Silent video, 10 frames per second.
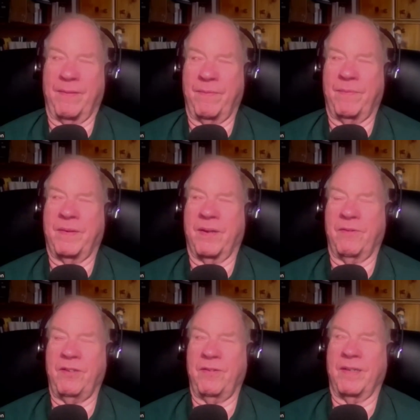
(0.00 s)
to
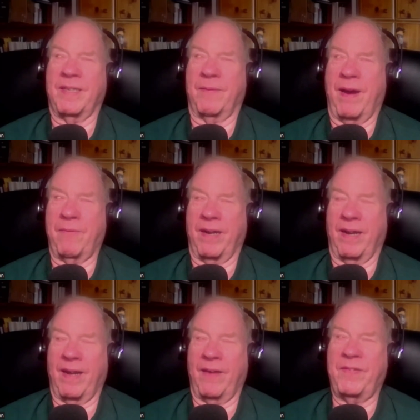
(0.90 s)
go do it some. I would
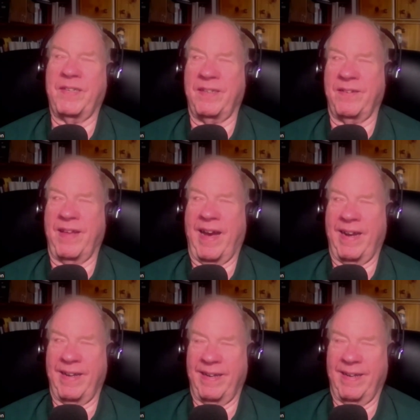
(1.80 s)
love to do
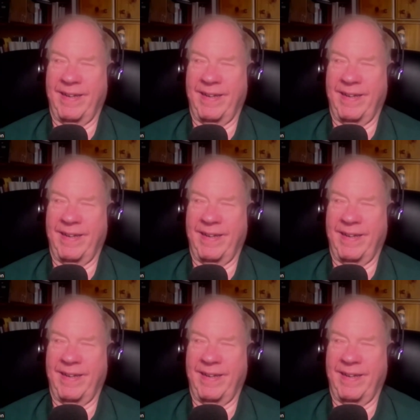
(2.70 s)
that.